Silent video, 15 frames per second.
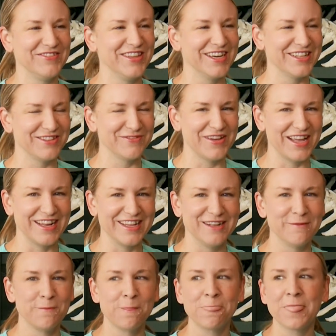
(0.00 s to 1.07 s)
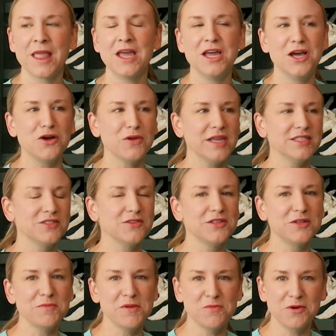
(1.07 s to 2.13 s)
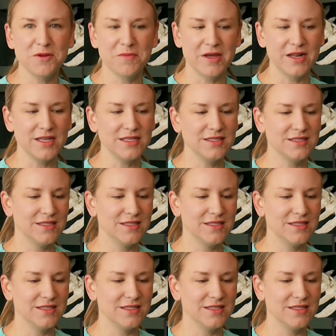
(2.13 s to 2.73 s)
We'd be all about it. Okay, so a little bit more about us.